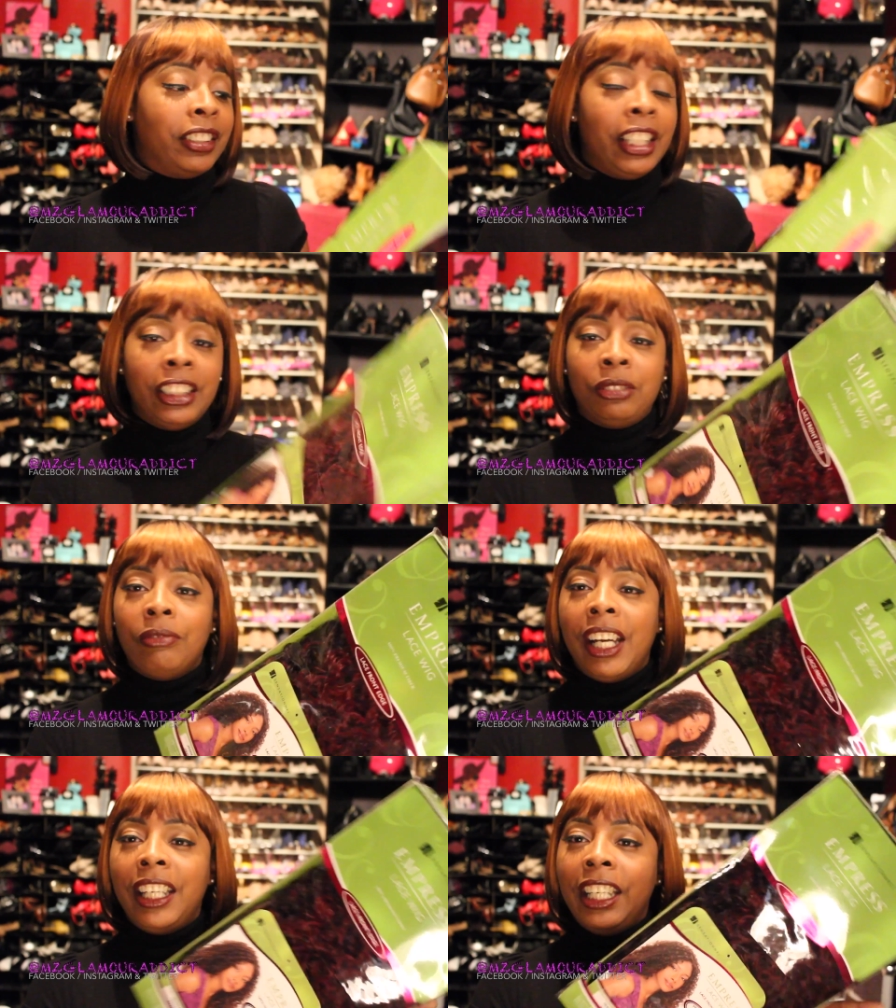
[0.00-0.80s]
This
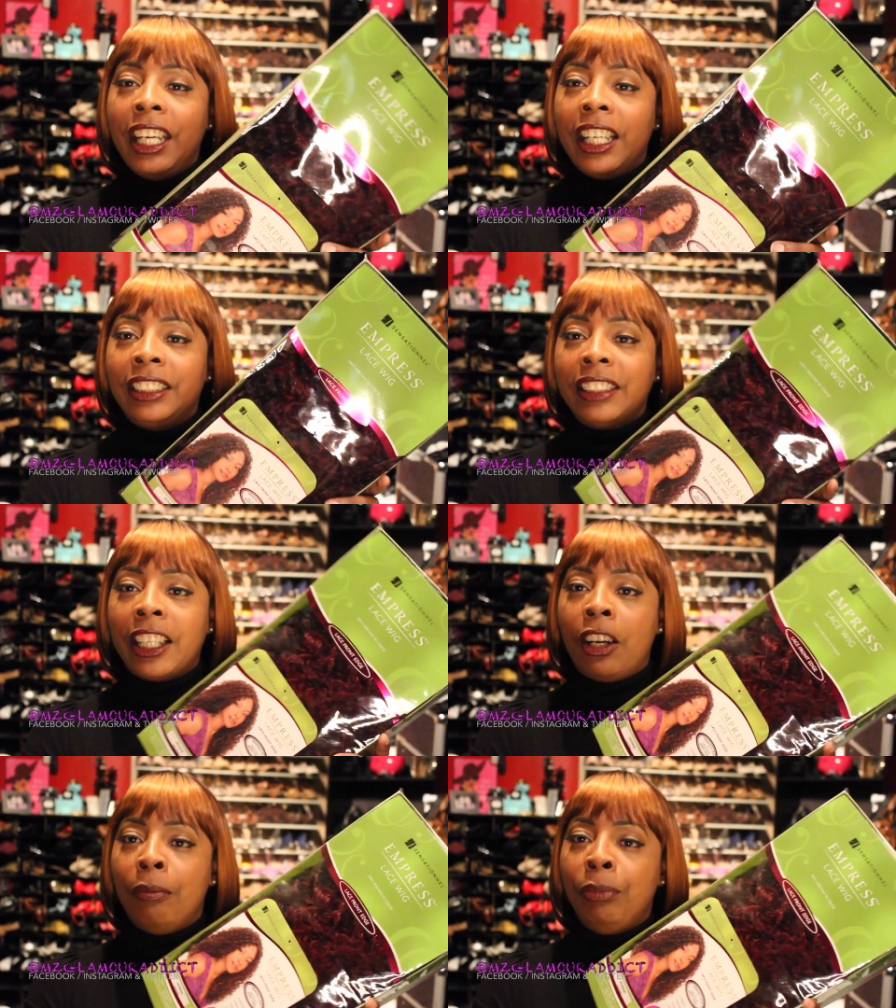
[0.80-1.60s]
red here is
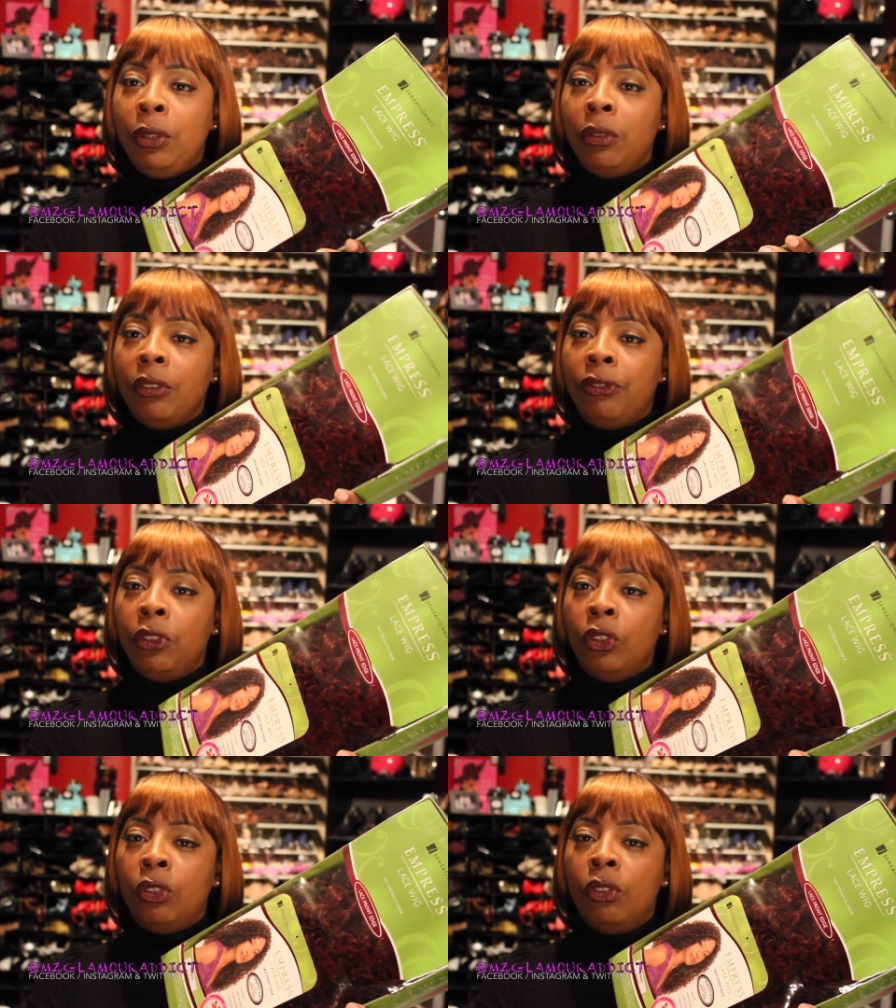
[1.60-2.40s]
like a
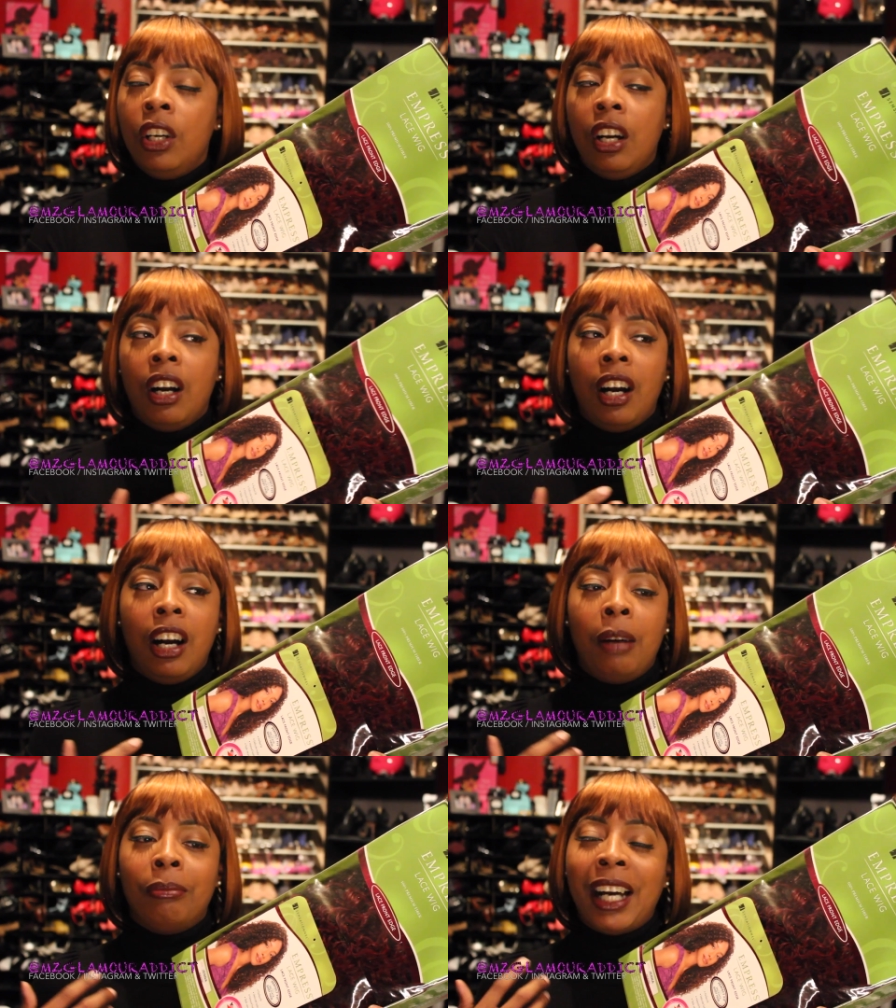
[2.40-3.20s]
beautiful
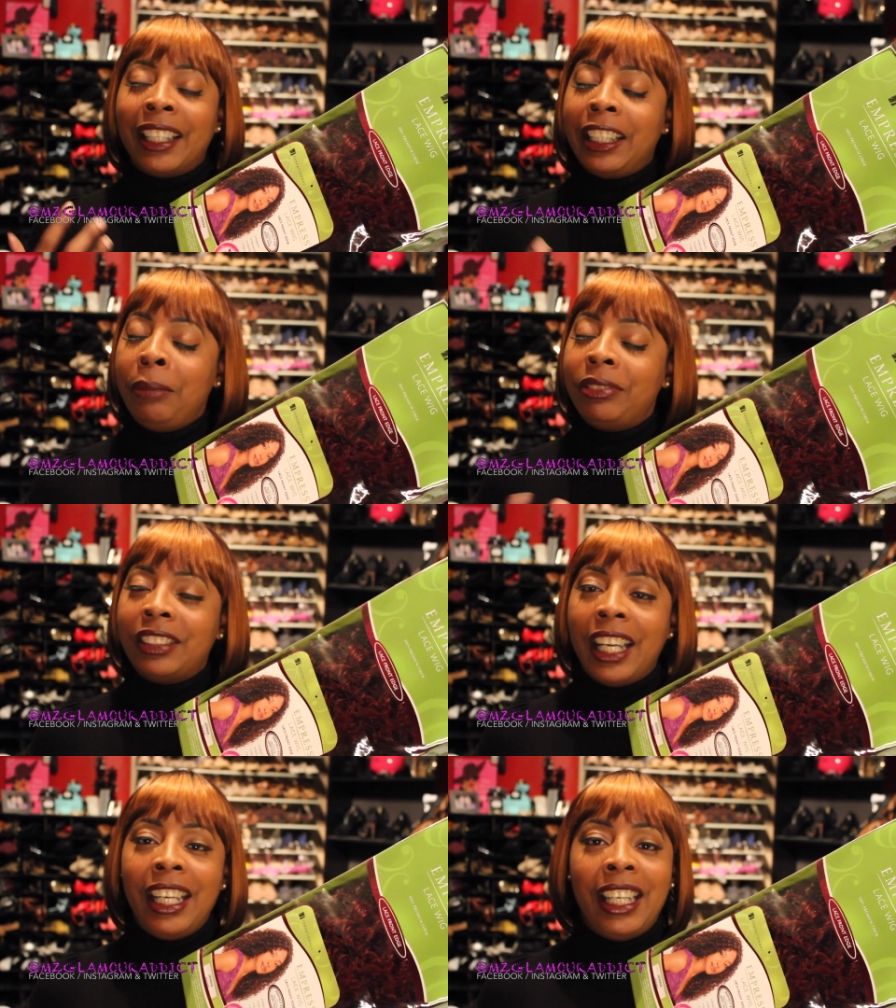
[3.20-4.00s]
um, I keep
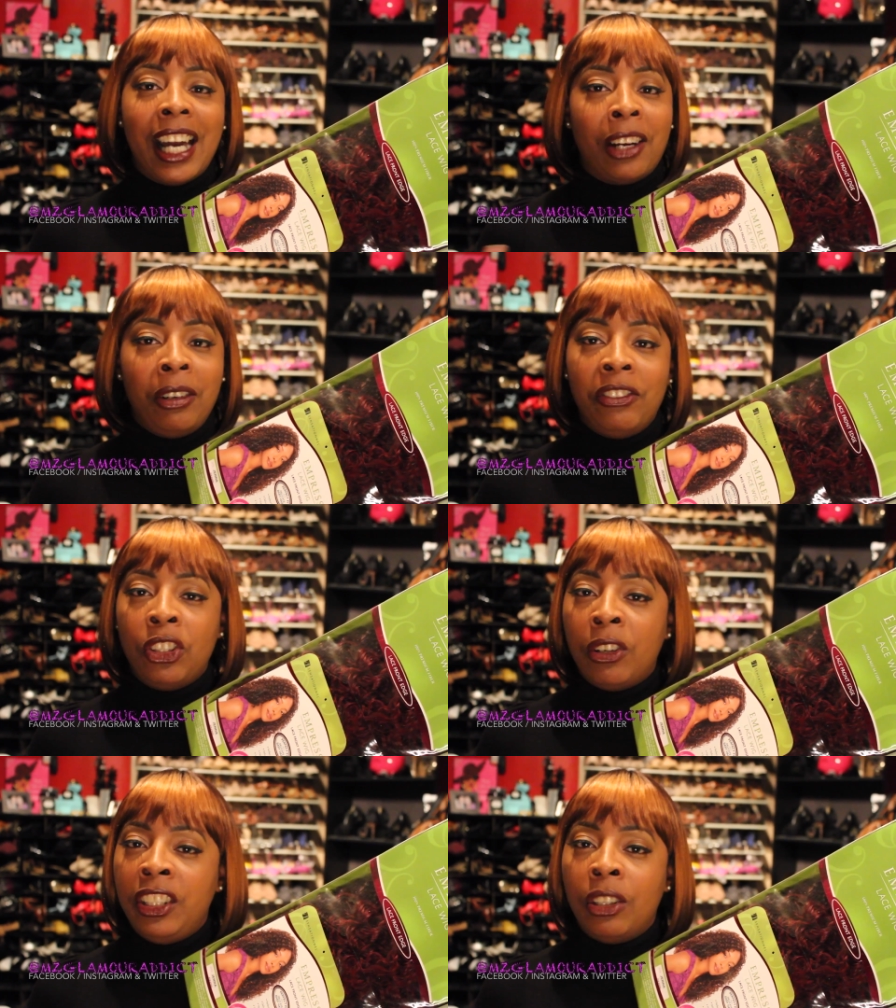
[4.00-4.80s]
saying it. I don't even
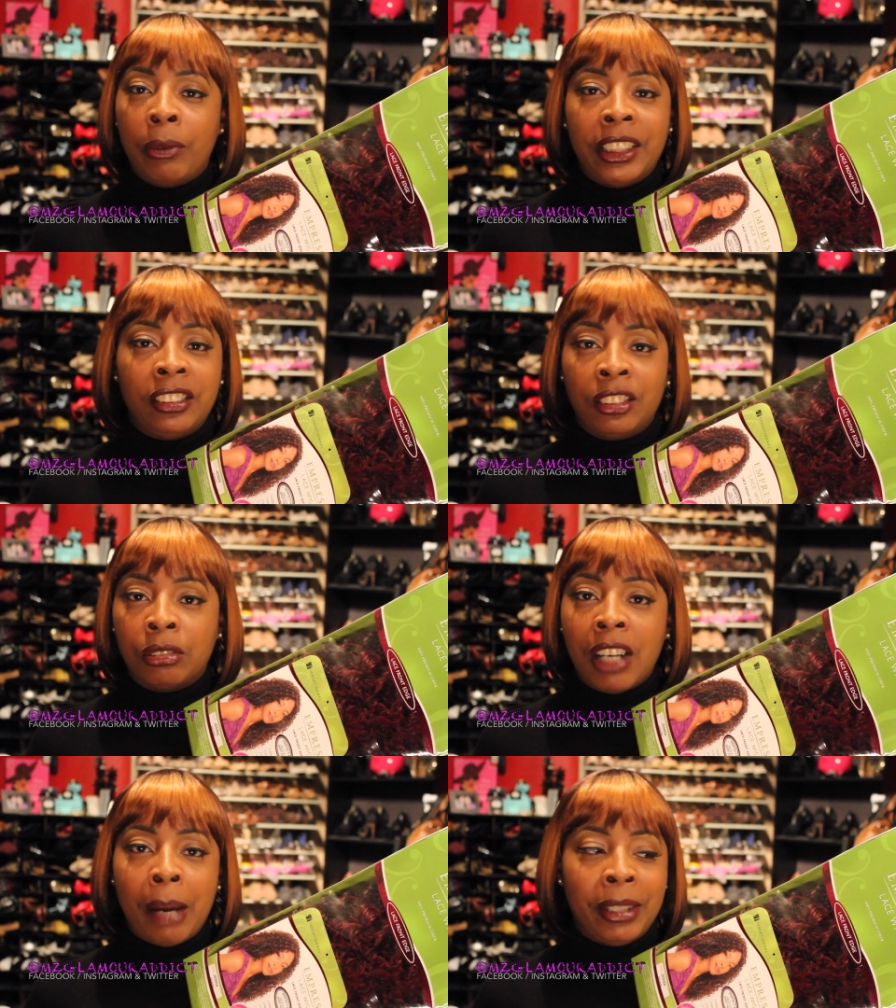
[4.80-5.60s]
know any way to
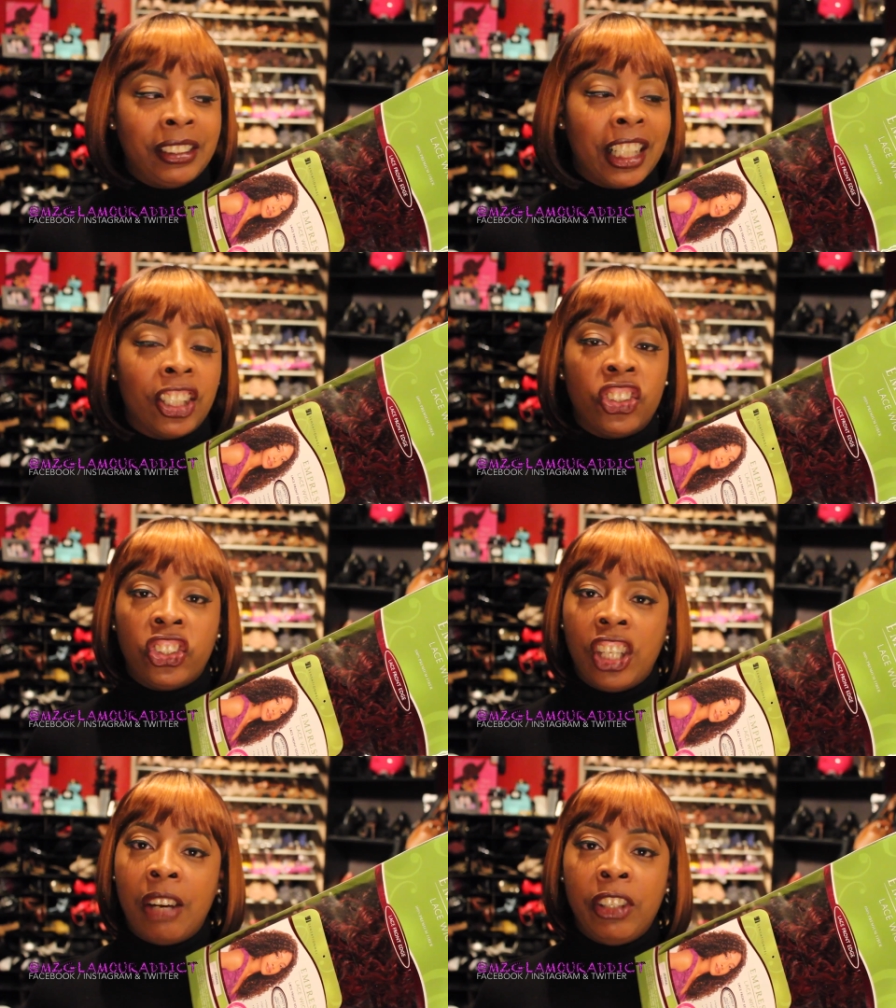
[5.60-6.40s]
describe it. It's like a
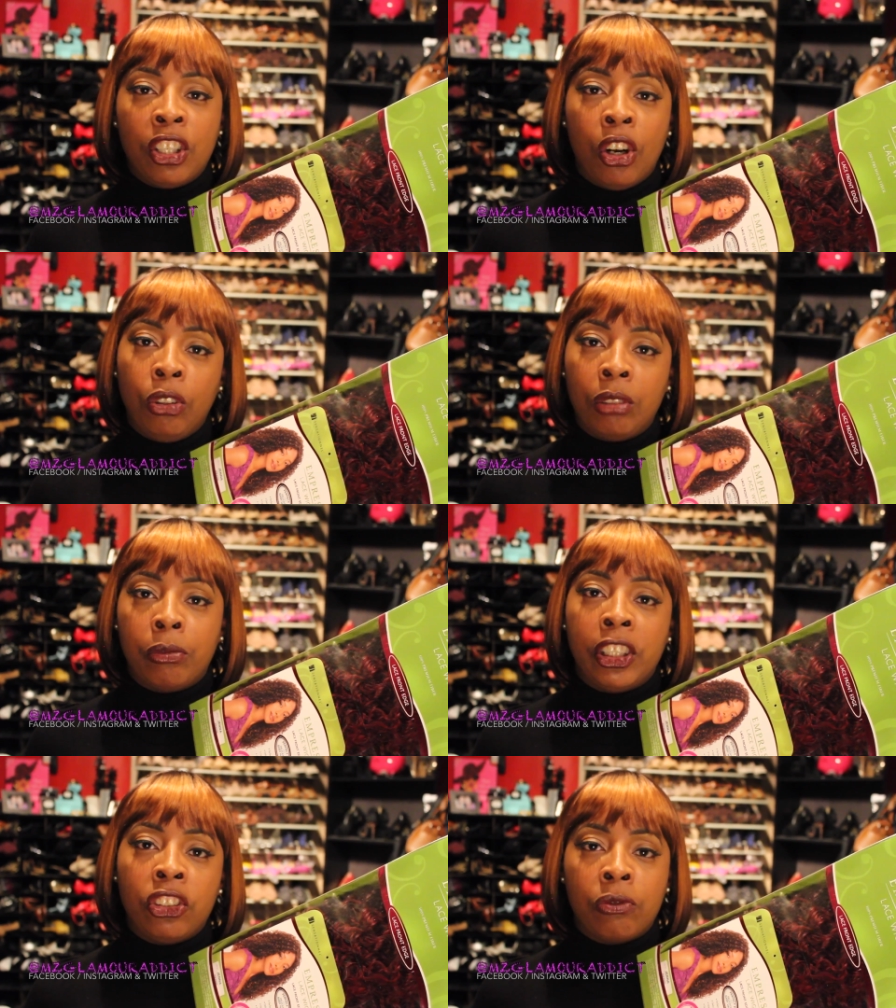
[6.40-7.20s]
cherry cola
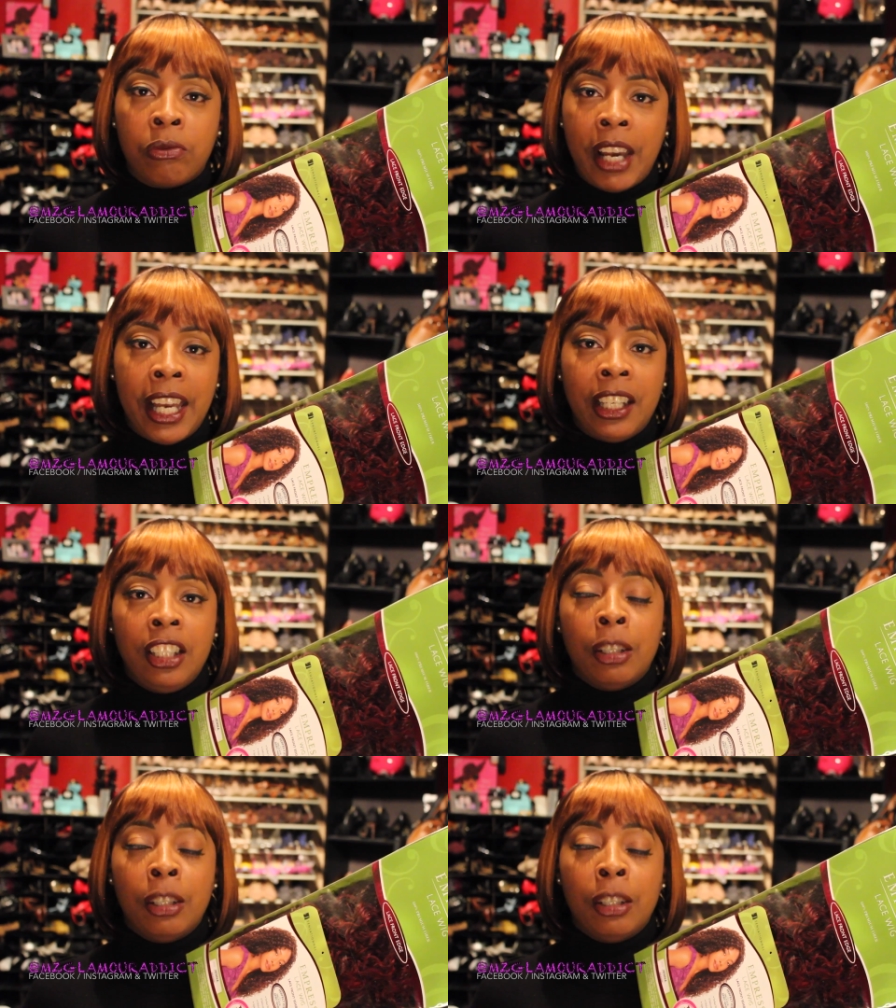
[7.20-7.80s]
rich red.